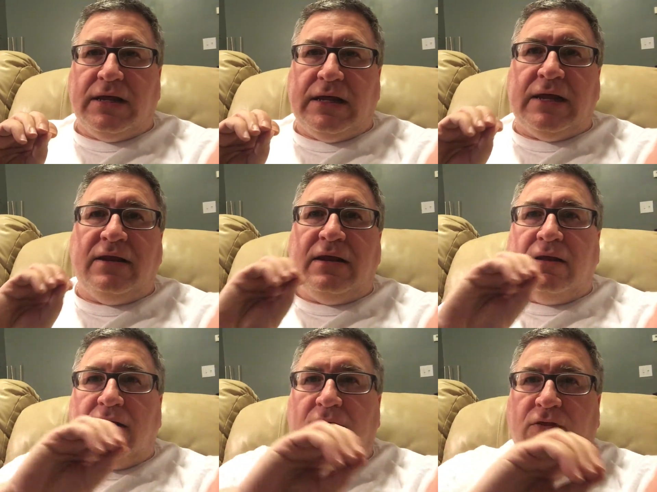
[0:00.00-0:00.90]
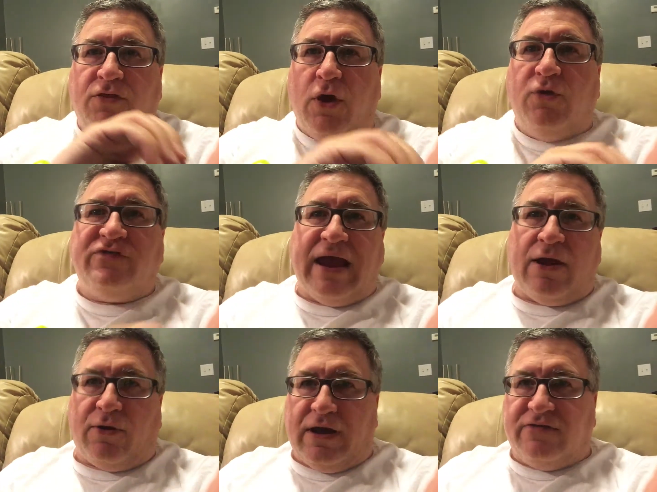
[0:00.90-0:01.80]
in those
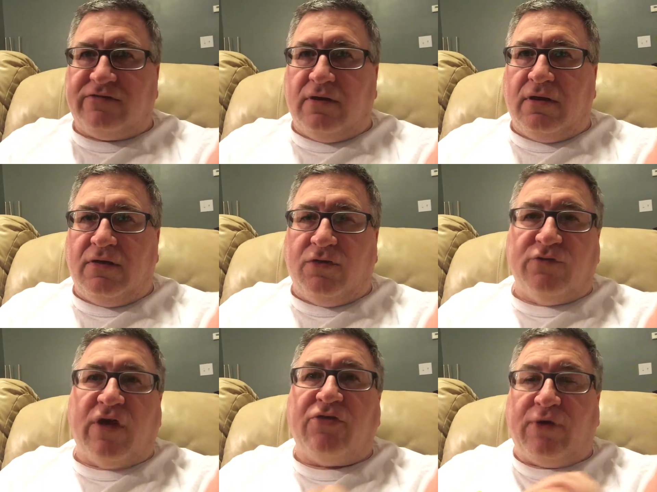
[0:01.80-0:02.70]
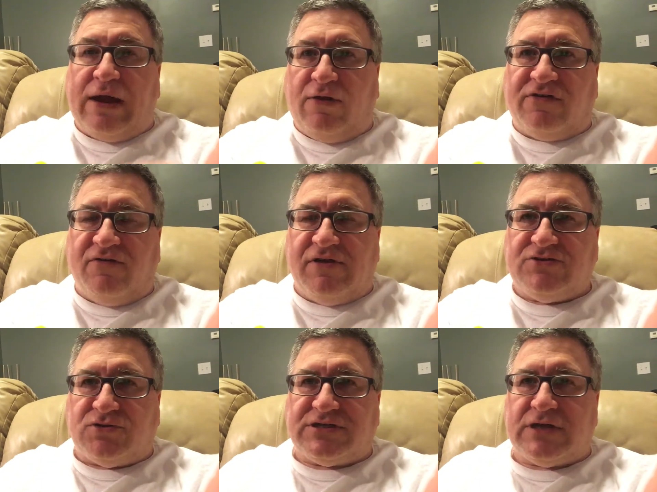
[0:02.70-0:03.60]
areas, those other areas of
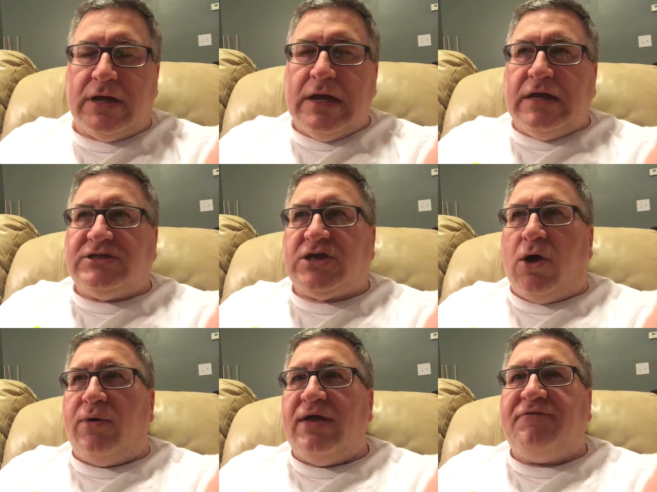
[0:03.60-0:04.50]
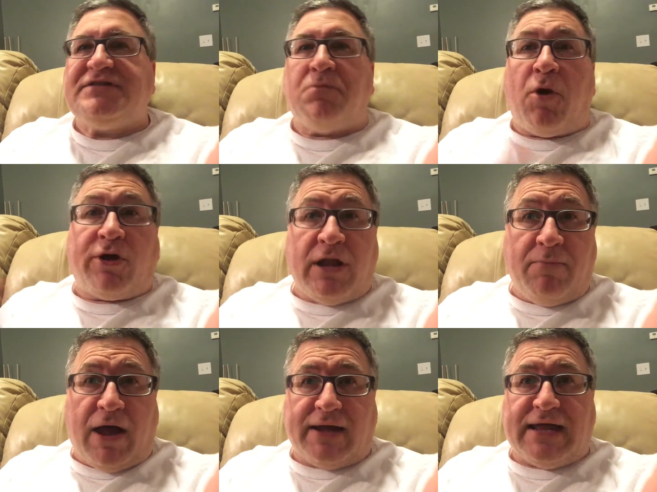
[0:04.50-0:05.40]
interest. So if it's a
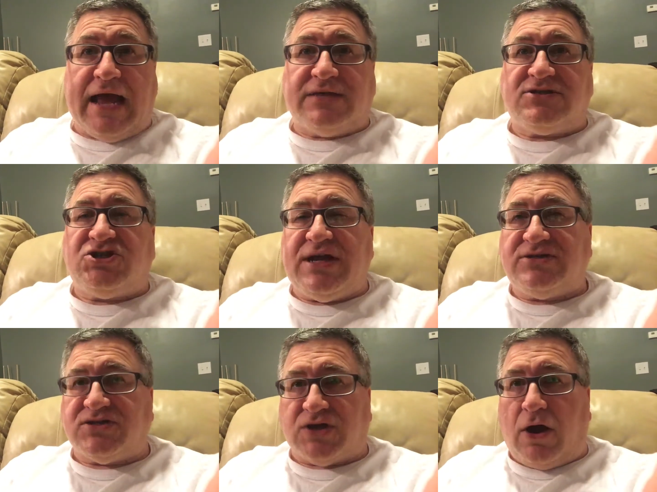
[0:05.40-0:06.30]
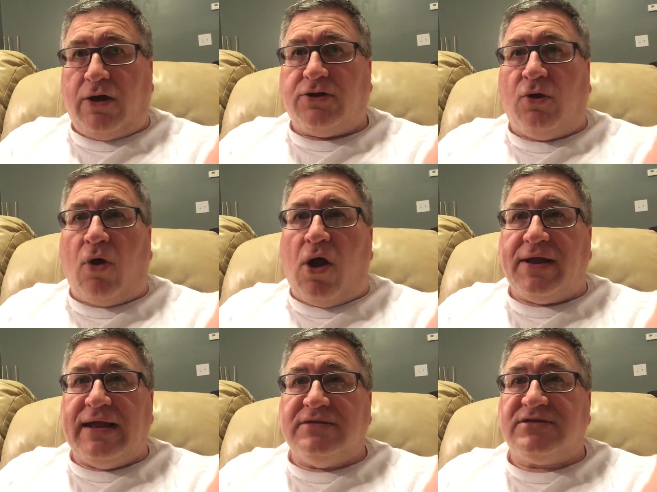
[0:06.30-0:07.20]
marketing podcast, chances are your
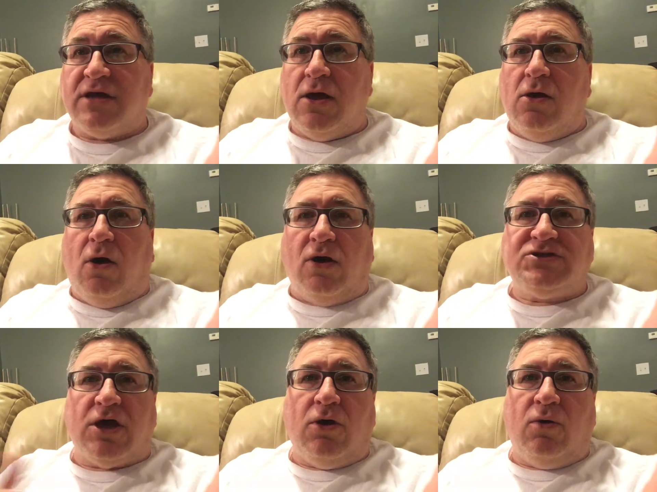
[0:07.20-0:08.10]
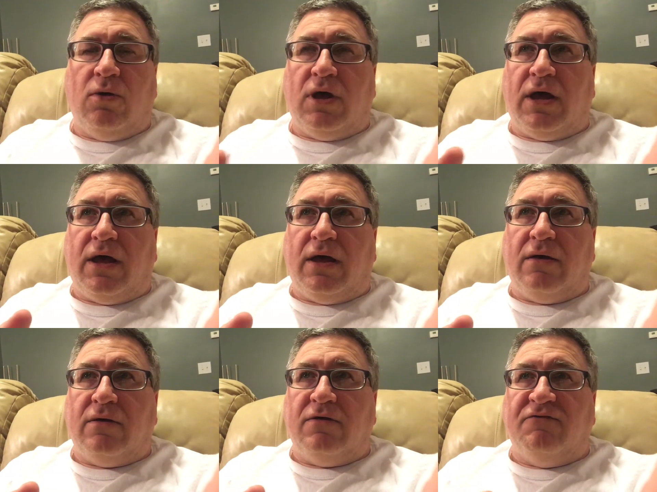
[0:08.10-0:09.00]
audience
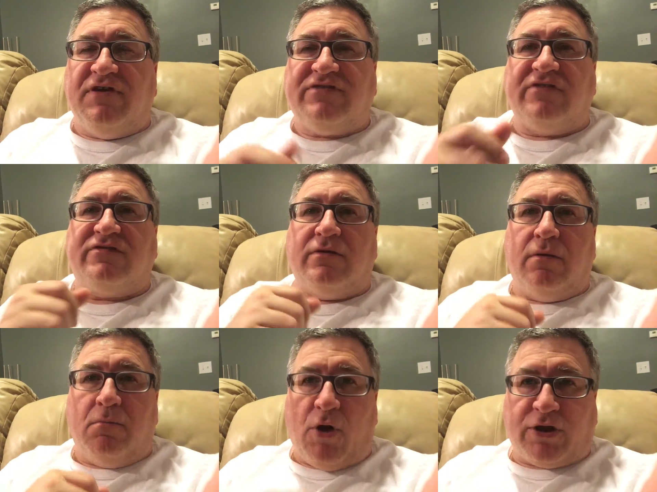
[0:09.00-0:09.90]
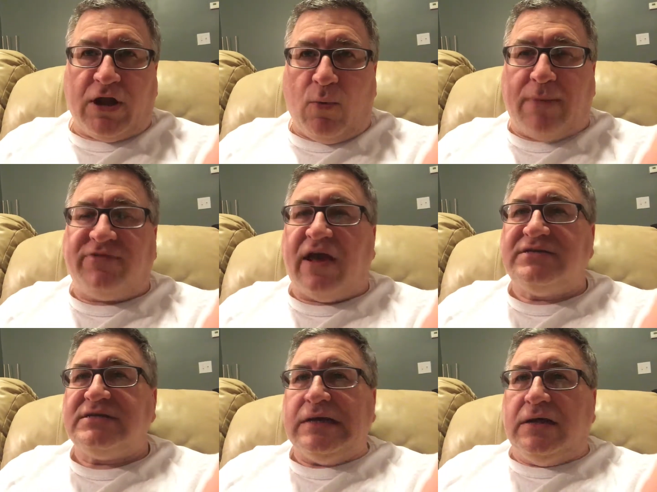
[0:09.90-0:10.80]
also visits marketing
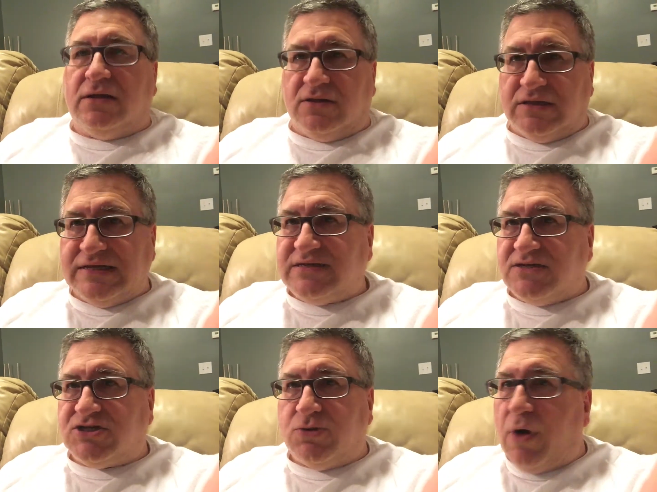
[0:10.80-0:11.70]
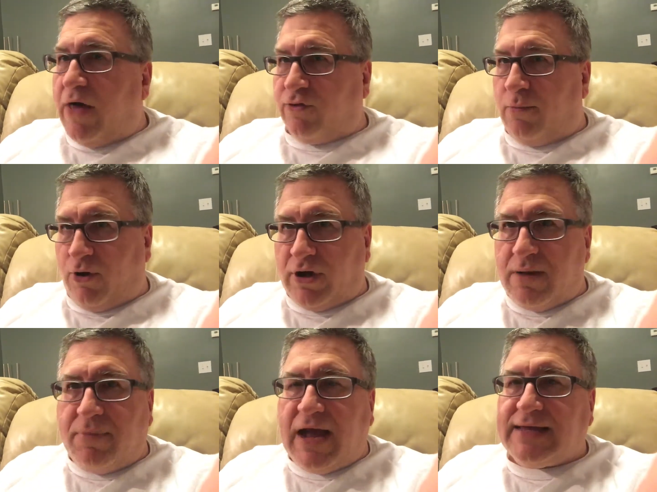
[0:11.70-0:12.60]
websites, listens to other
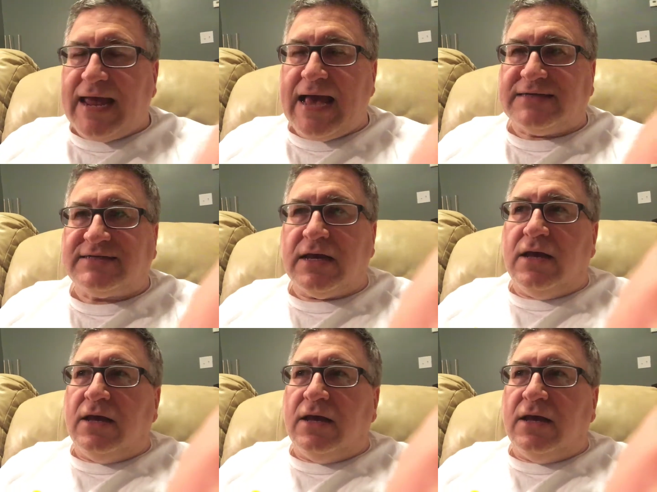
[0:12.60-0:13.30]
marketing podcasts.